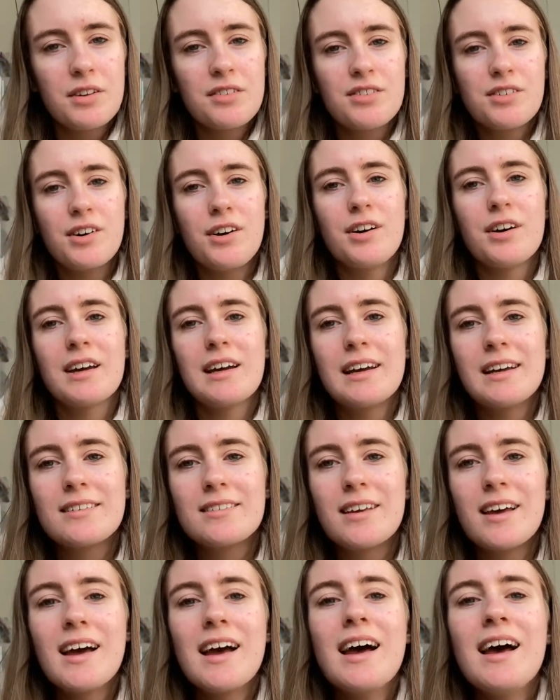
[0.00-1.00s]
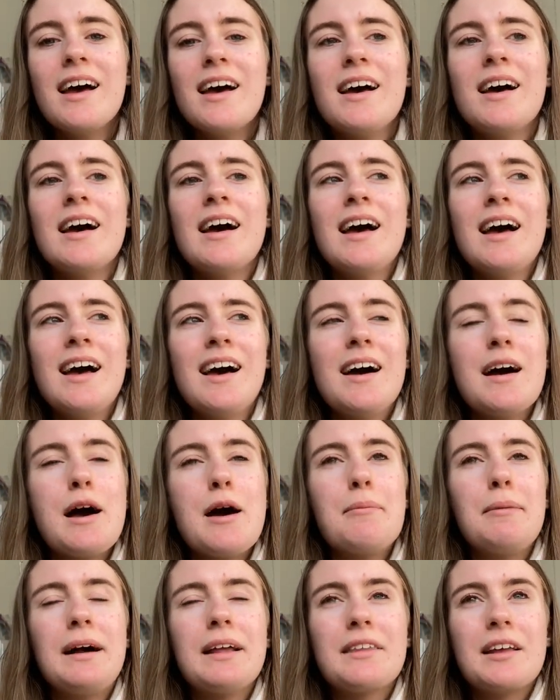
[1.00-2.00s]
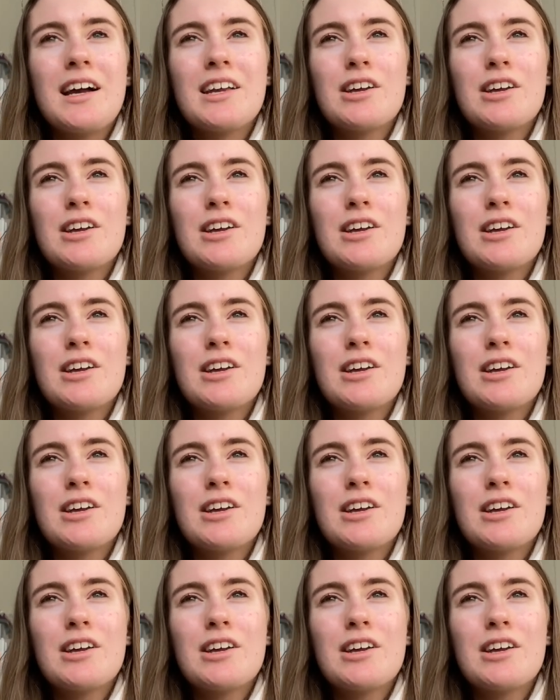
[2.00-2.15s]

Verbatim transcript: sorted, and then